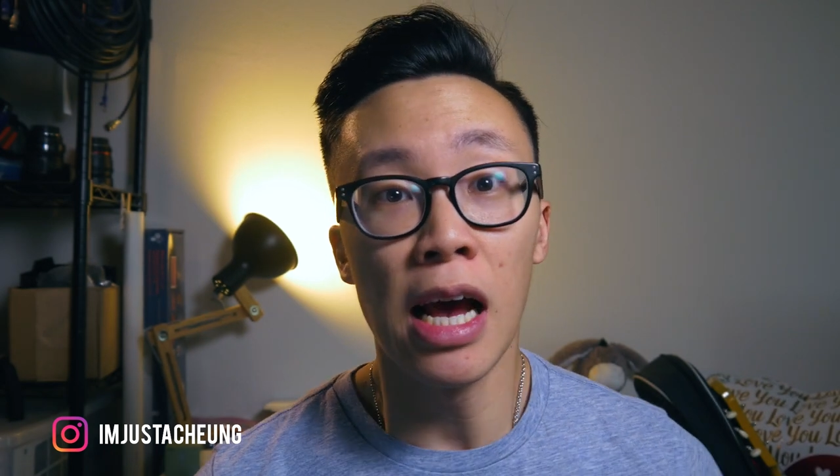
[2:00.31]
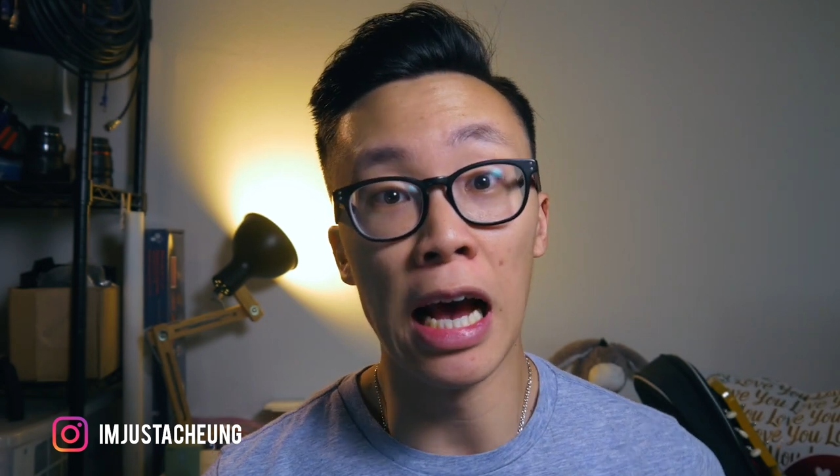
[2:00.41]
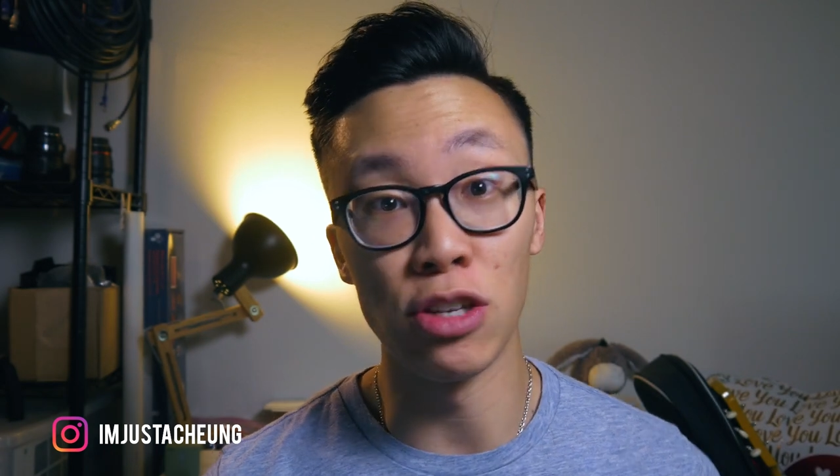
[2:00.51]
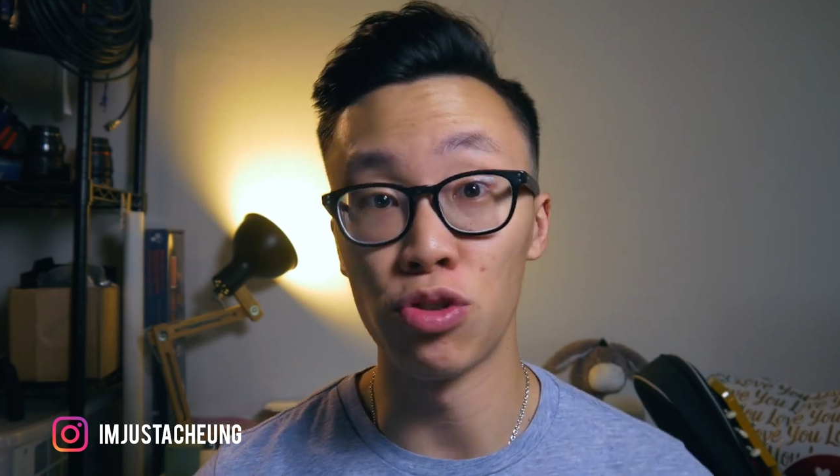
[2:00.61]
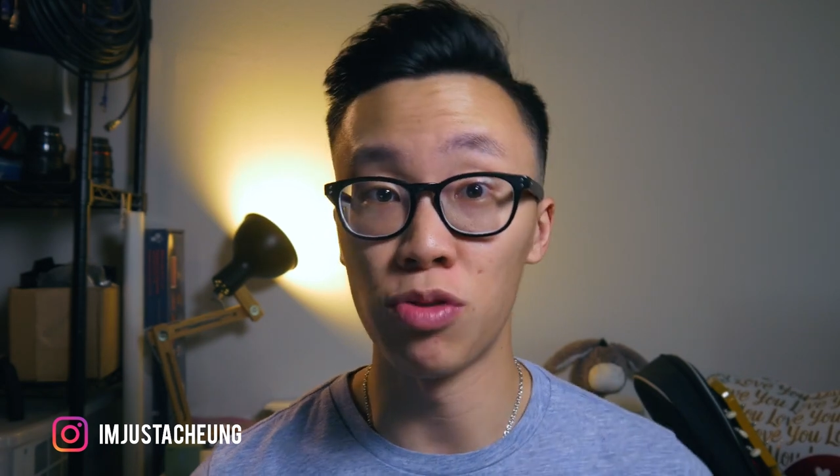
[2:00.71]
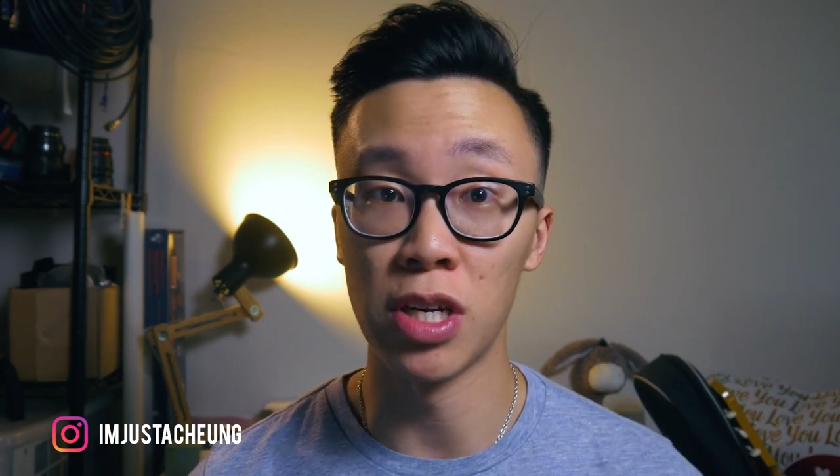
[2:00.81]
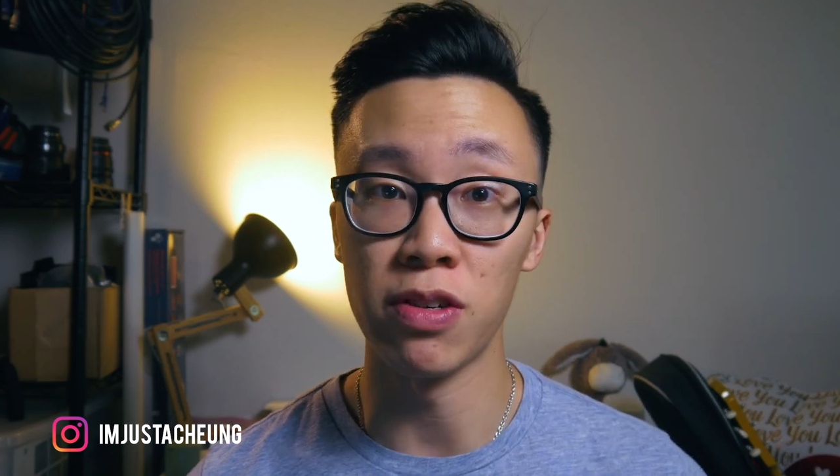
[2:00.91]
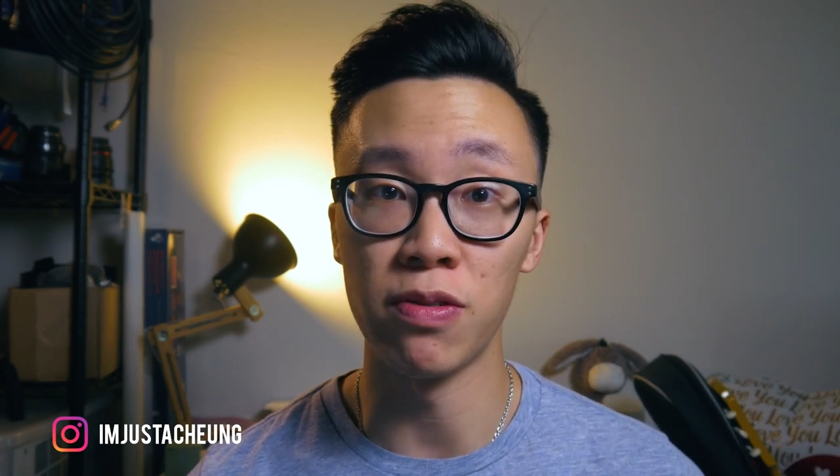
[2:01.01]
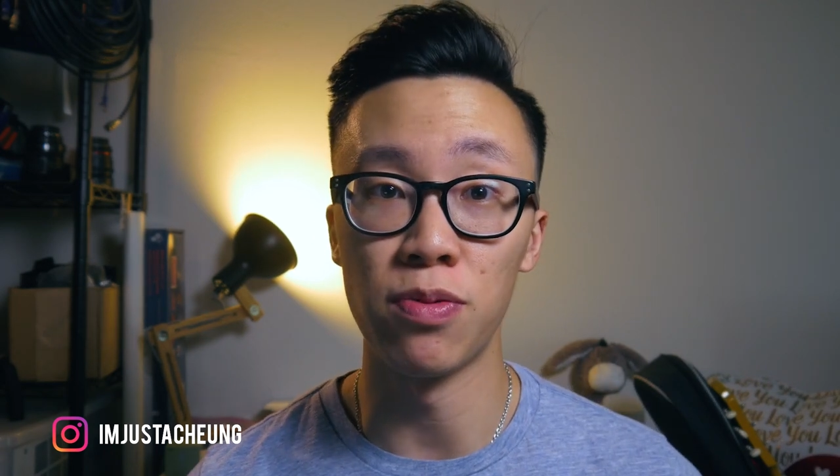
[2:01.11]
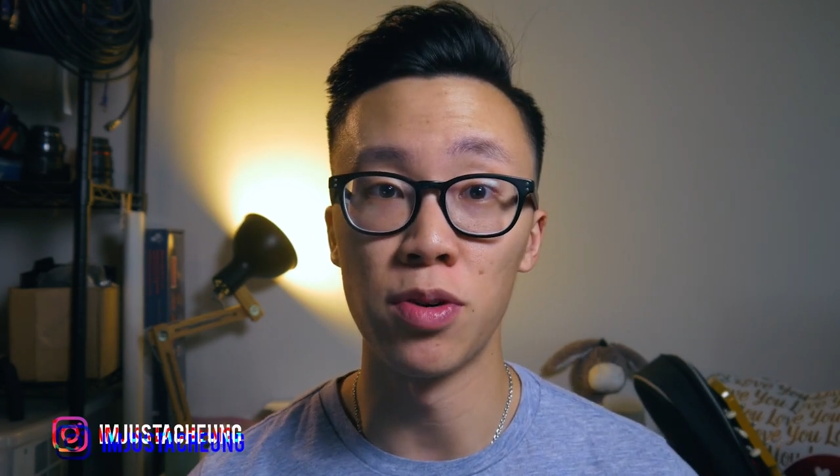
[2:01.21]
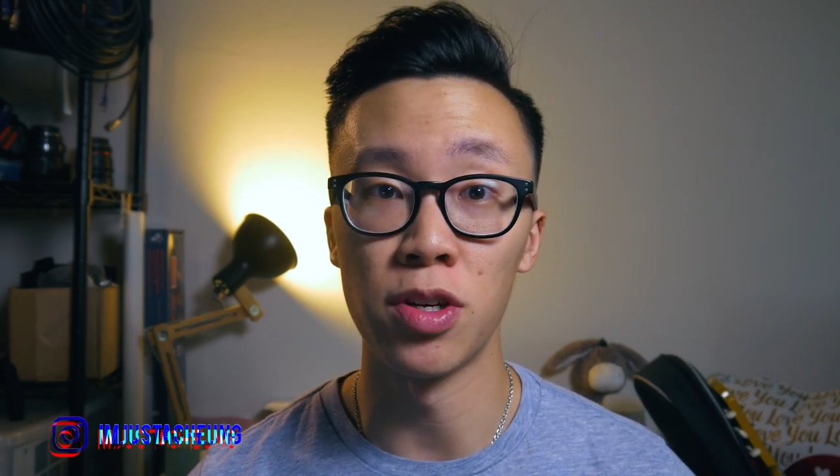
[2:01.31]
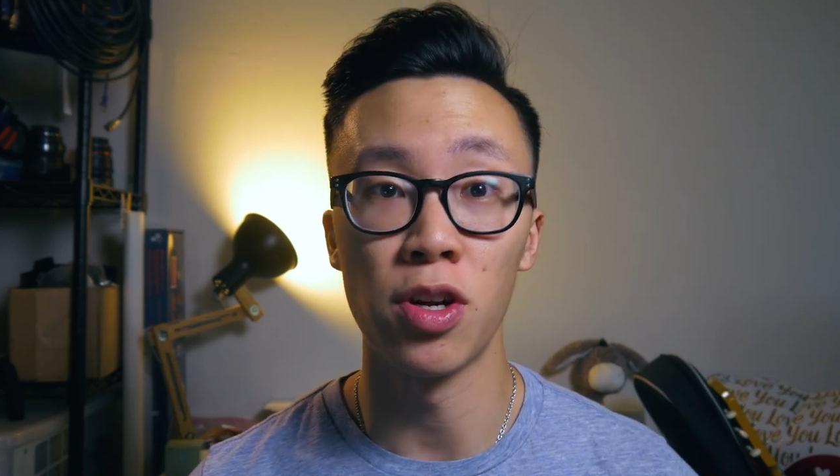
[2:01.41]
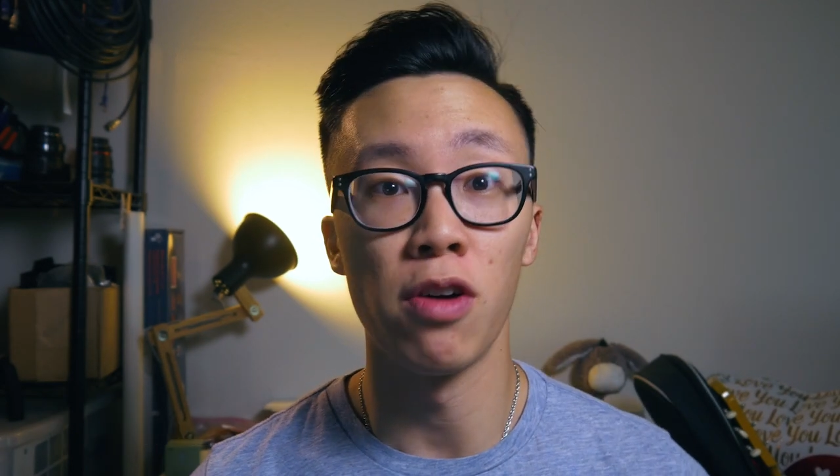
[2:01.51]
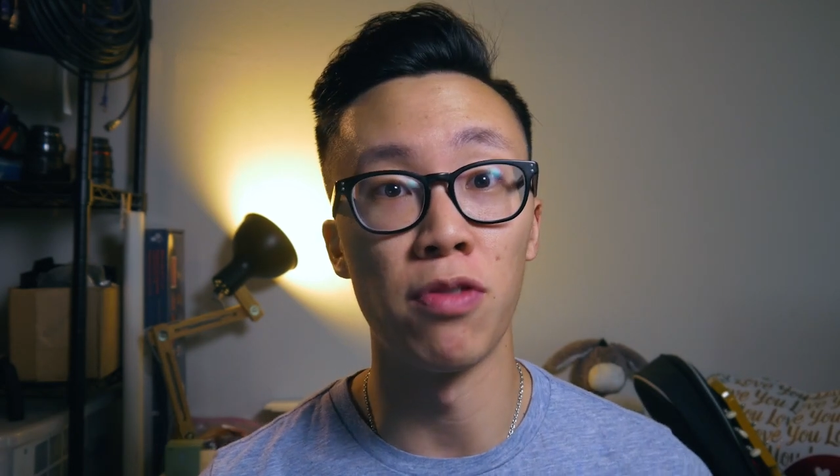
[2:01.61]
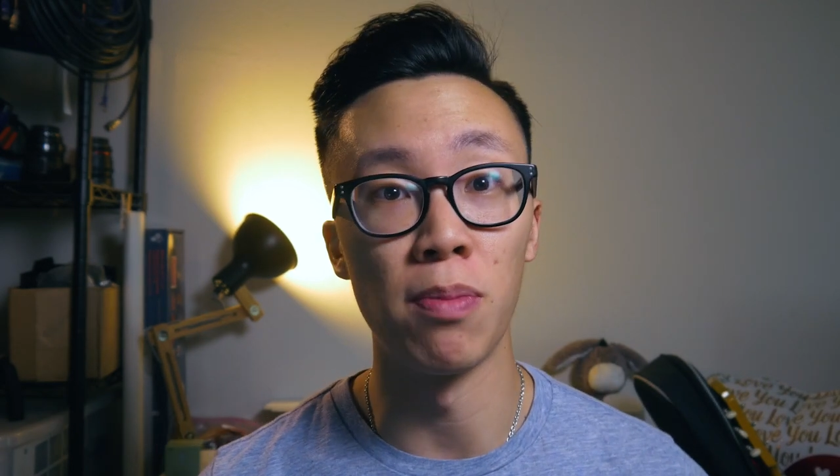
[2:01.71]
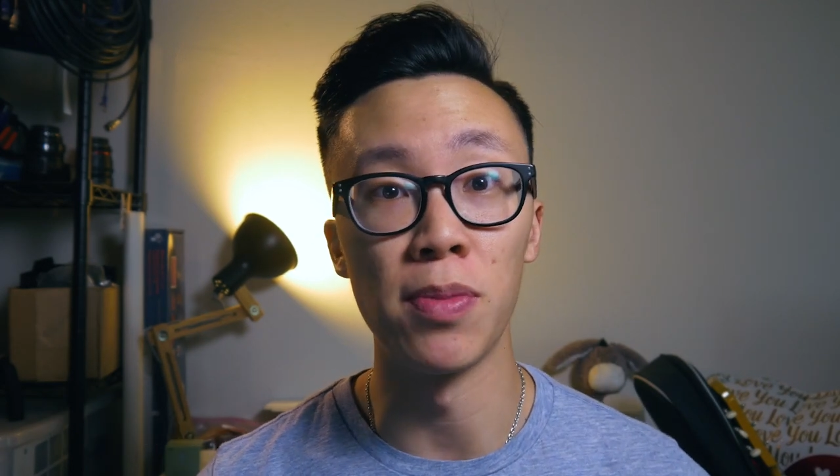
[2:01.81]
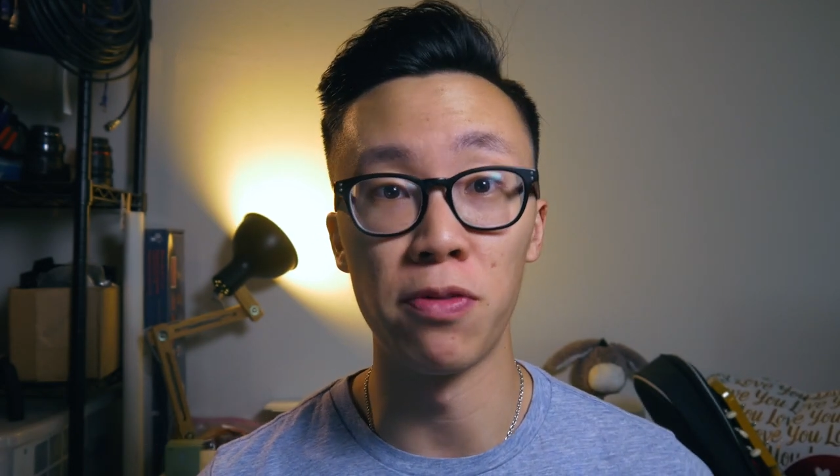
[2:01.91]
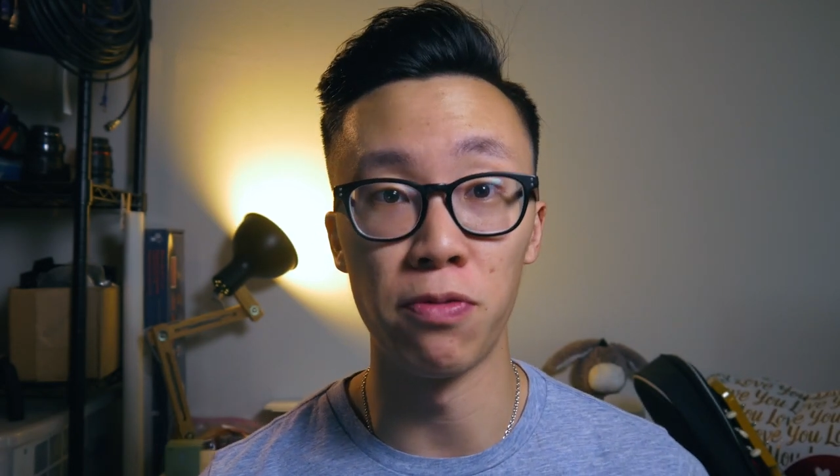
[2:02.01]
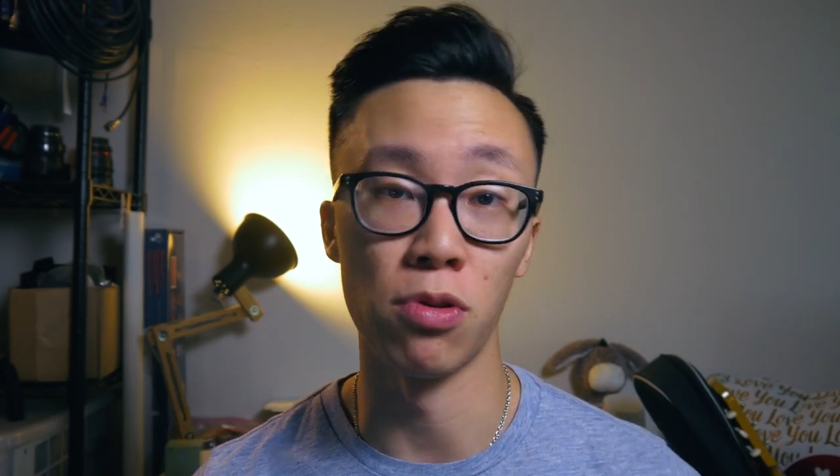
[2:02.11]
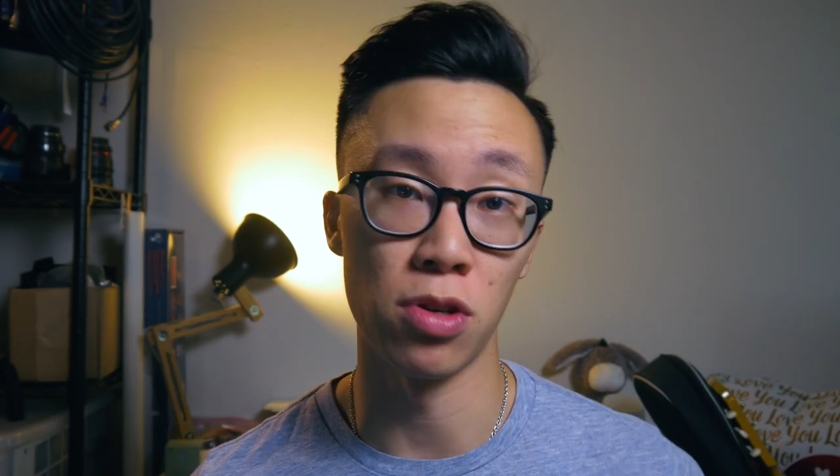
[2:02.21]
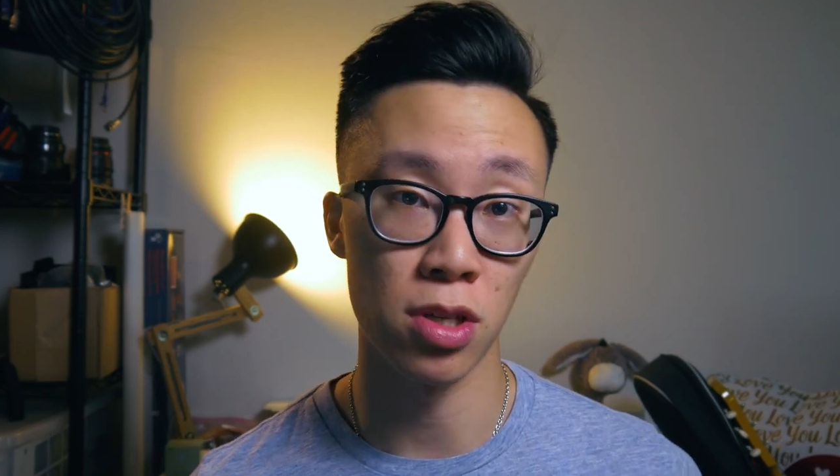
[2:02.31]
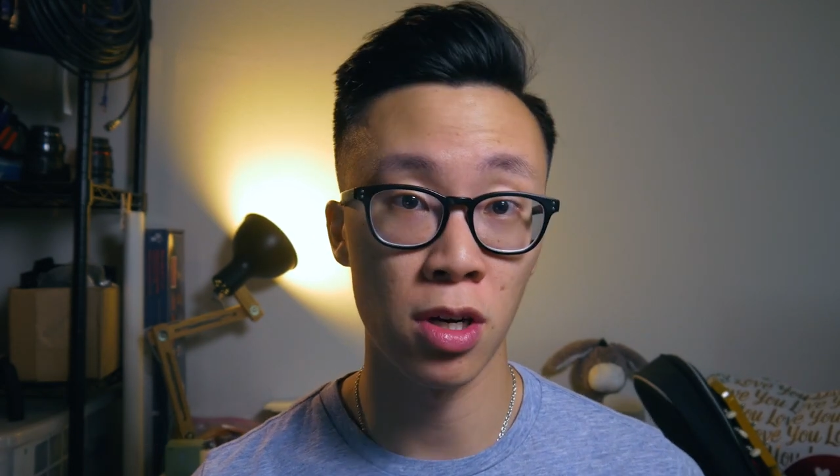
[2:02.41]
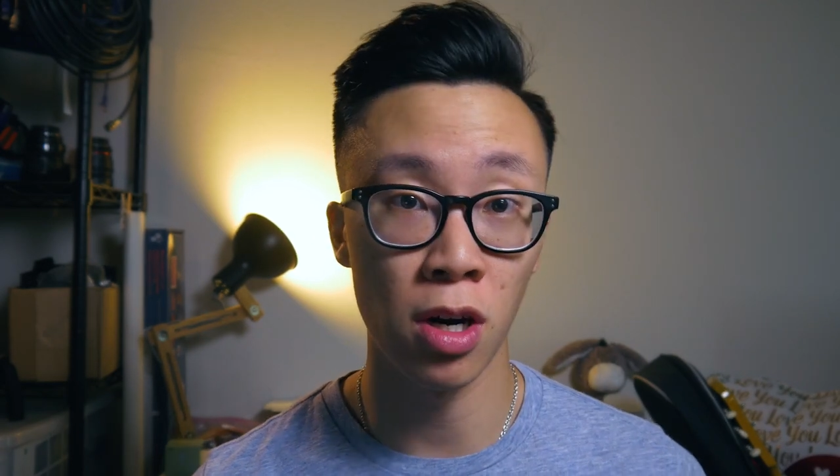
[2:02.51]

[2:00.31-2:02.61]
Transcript: as you're transferring footage from the first